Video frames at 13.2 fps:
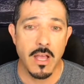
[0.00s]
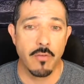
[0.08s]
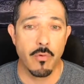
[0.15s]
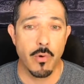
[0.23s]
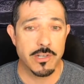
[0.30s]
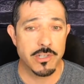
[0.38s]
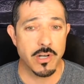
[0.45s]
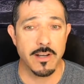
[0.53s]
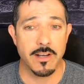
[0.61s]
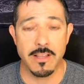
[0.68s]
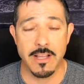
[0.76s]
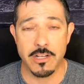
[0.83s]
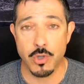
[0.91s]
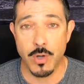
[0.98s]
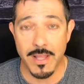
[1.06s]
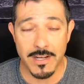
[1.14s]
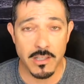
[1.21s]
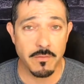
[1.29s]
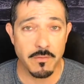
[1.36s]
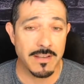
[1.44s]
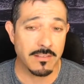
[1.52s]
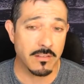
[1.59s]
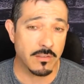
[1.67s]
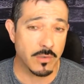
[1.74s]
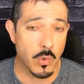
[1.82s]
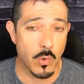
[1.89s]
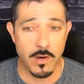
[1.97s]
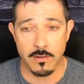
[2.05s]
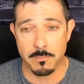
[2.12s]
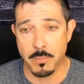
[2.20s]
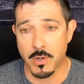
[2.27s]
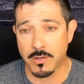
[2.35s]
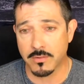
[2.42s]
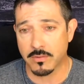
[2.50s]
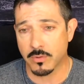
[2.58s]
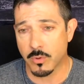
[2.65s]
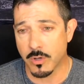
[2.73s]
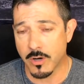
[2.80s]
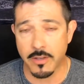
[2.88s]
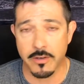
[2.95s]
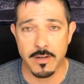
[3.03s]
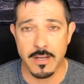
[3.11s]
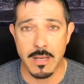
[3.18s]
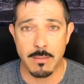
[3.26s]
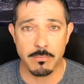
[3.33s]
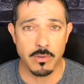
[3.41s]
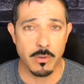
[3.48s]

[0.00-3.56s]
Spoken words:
Avoid sharing electronic devices, toys, books, or other games.